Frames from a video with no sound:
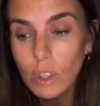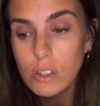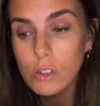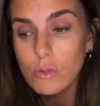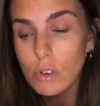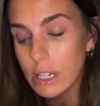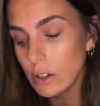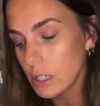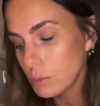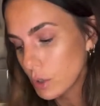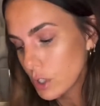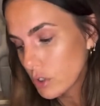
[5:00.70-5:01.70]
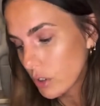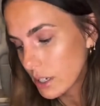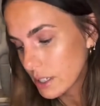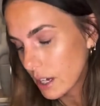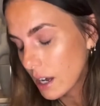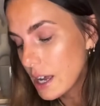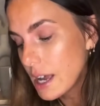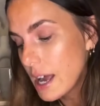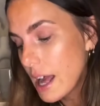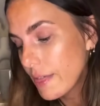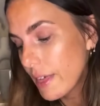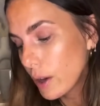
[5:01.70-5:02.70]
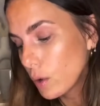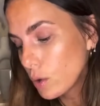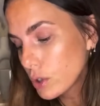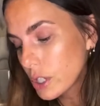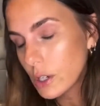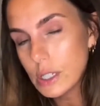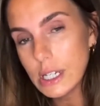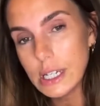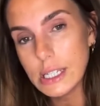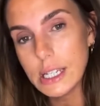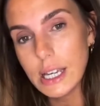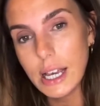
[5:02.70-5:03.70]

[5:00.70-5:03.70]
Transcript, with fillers: It's a really nice moisturiser. They also did